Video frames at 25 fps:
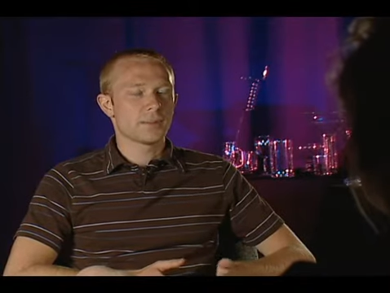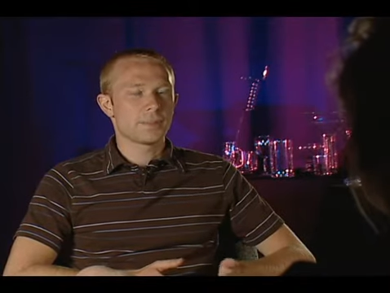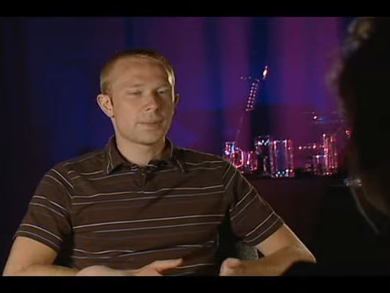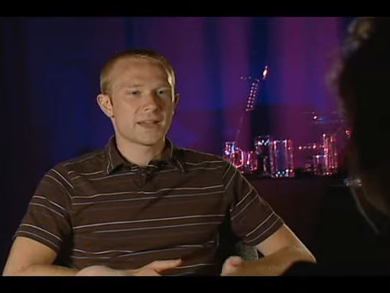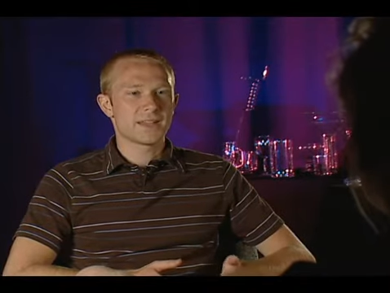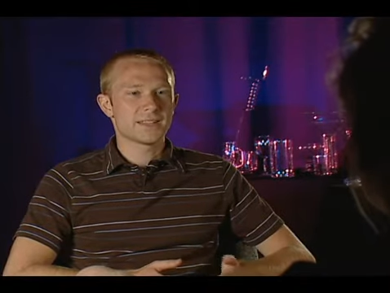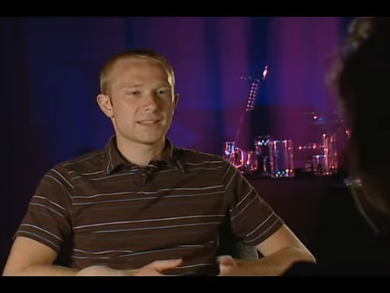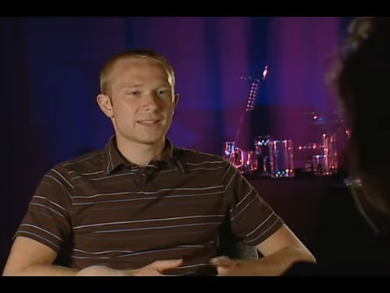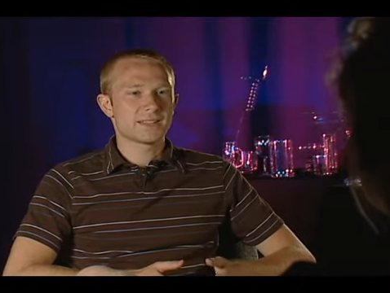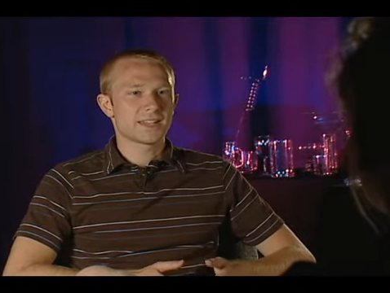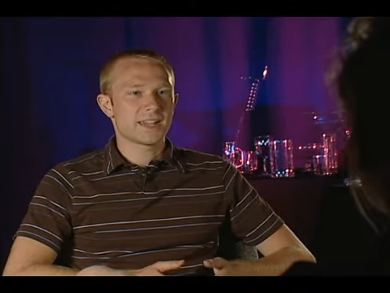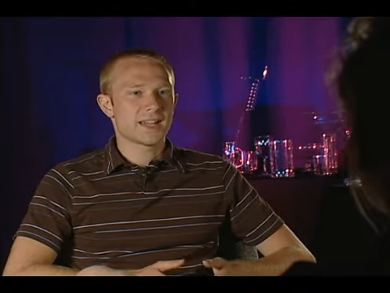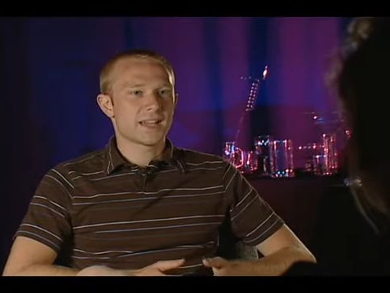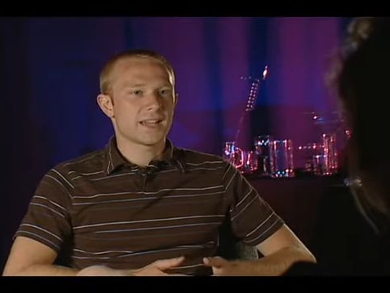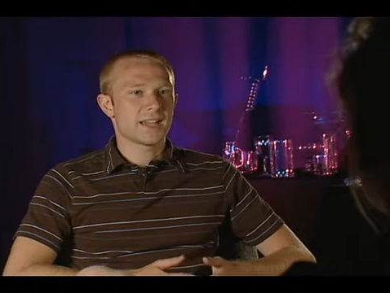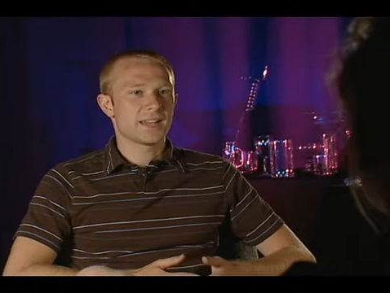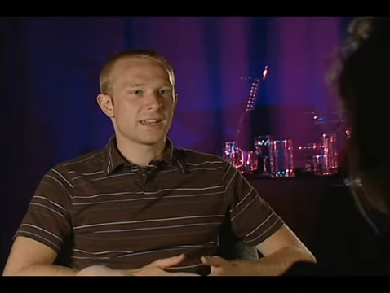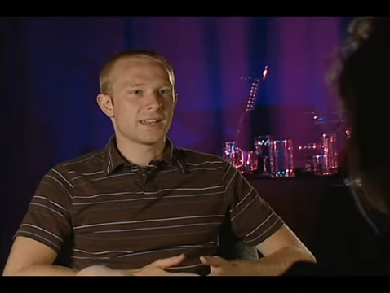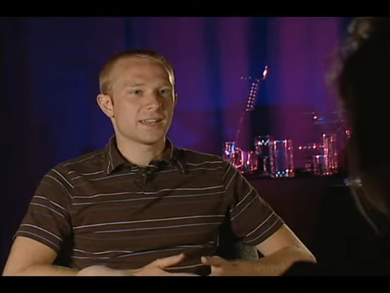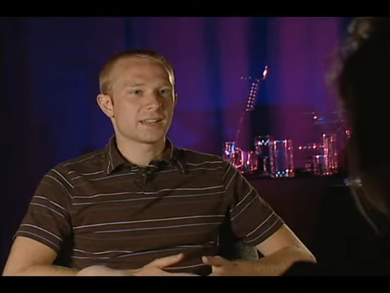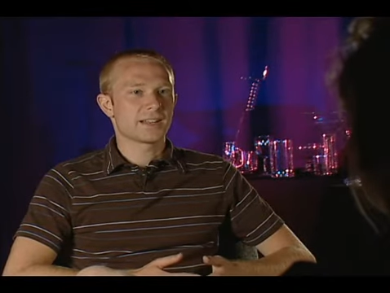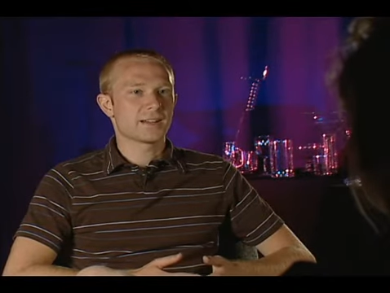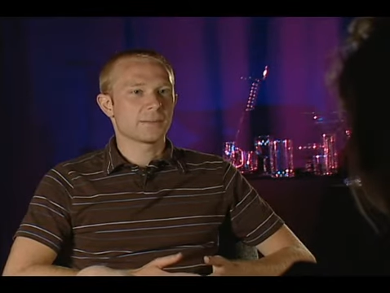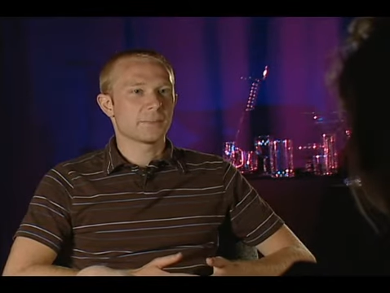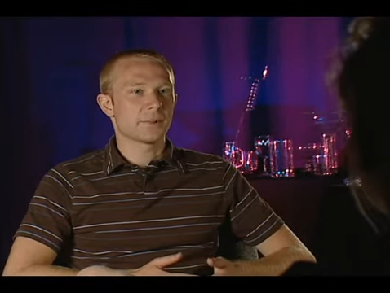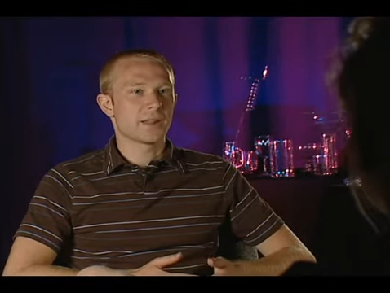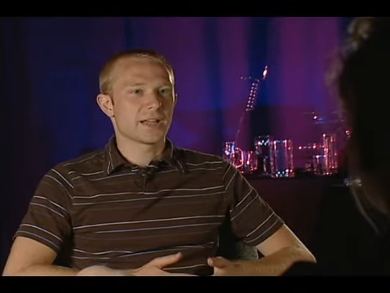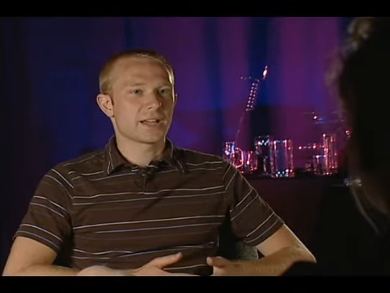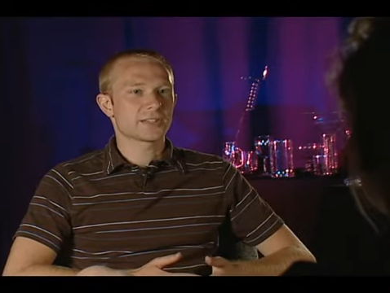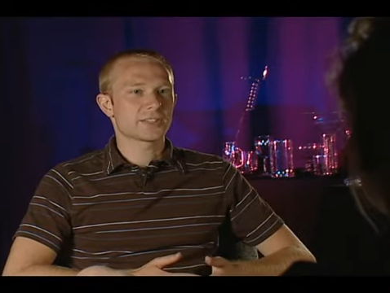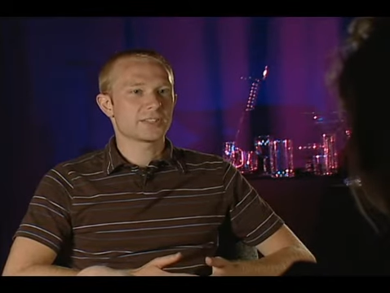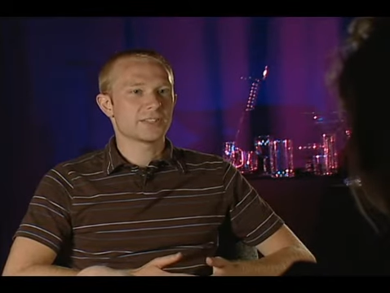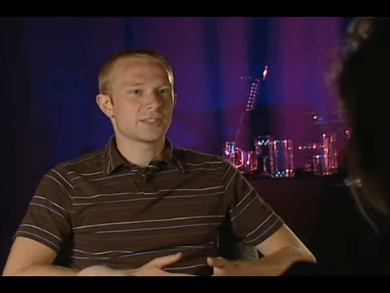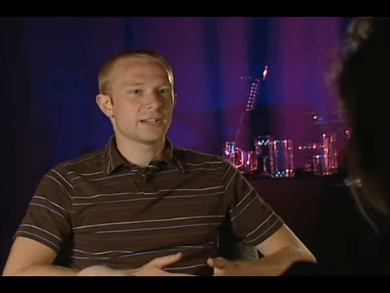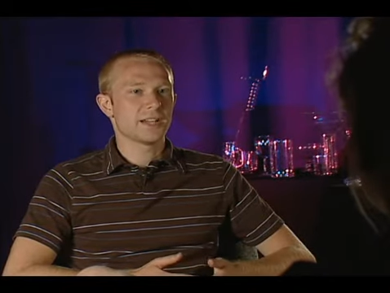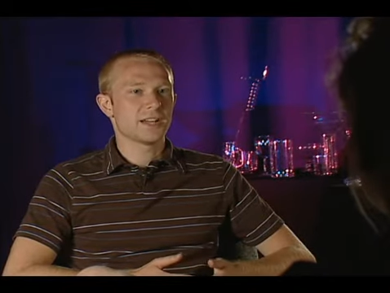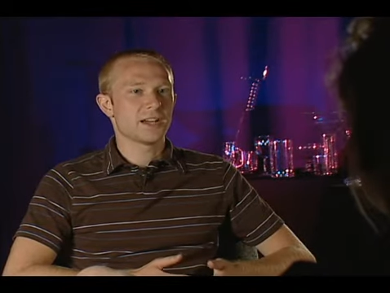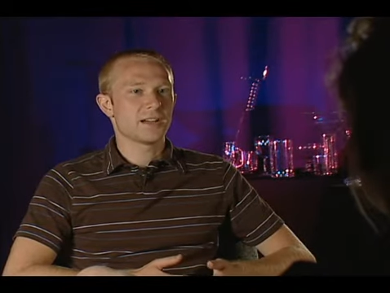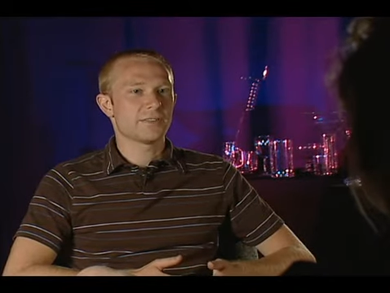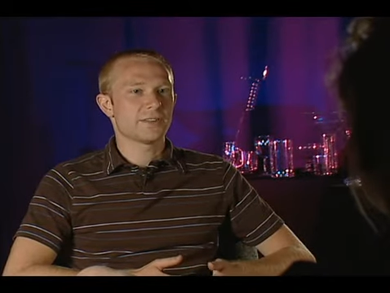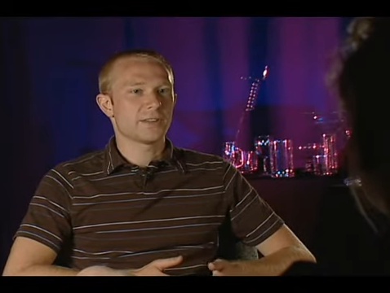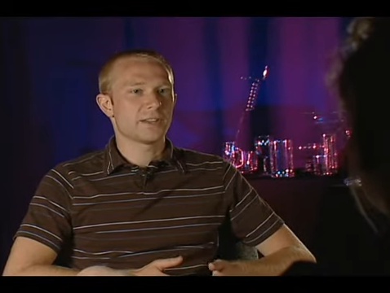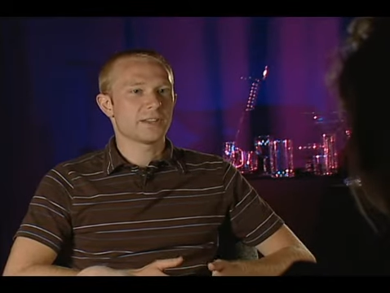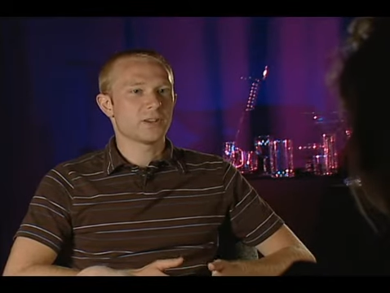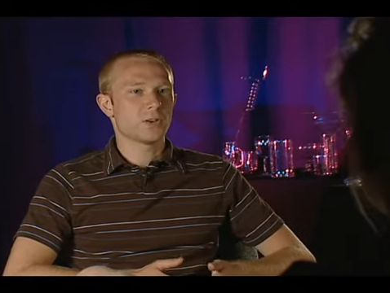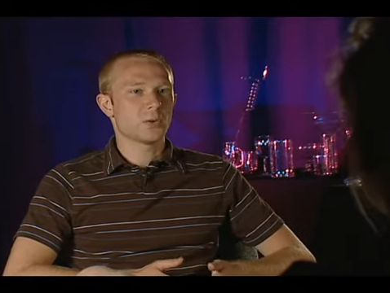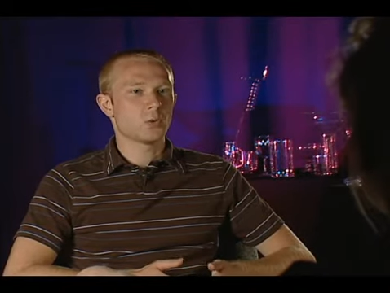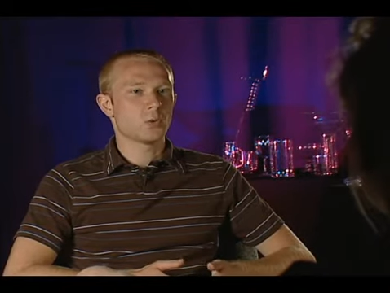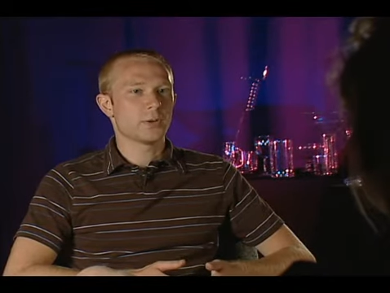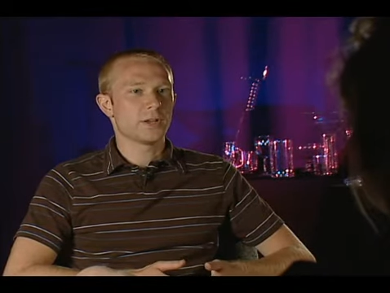Depends on the complexity of it.